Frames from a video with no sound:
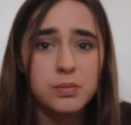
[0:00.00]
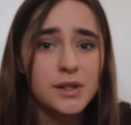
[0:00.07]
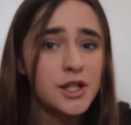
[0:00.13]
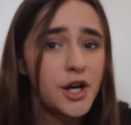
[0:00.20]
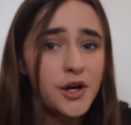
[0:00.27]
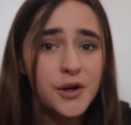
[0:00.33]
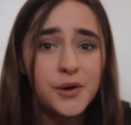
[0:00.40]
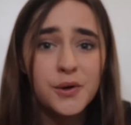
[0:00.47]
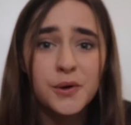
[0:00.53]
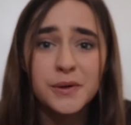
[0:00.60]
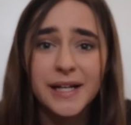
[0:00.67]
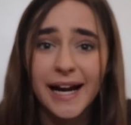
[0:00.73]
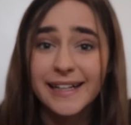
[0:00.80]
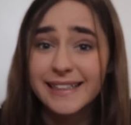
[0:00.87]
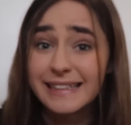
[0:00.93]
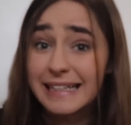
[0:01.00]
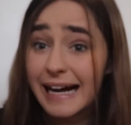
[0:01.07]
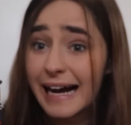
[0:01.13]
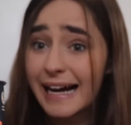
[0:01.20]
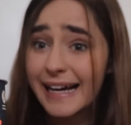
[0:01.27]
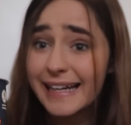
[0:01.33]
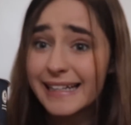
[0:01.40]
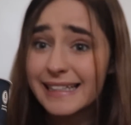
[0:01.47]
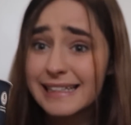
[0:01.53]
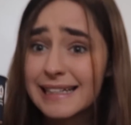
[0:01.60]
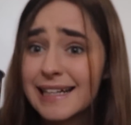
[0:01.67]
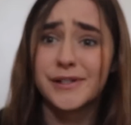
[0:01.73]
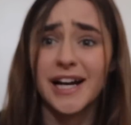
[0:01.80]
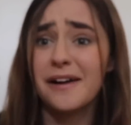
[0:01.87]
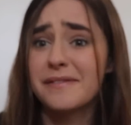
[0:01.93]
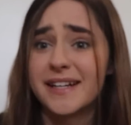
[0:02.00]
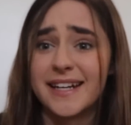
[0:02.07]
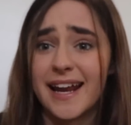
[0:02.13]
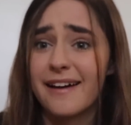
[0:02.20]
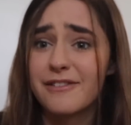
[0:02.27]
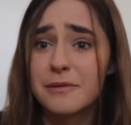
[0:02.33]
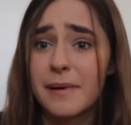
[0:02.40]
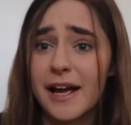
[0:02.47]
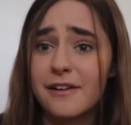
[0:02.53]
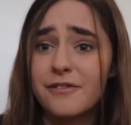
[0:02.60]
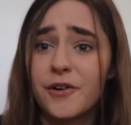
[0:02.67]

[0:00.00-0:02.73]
two ninety-nine, which I would never pay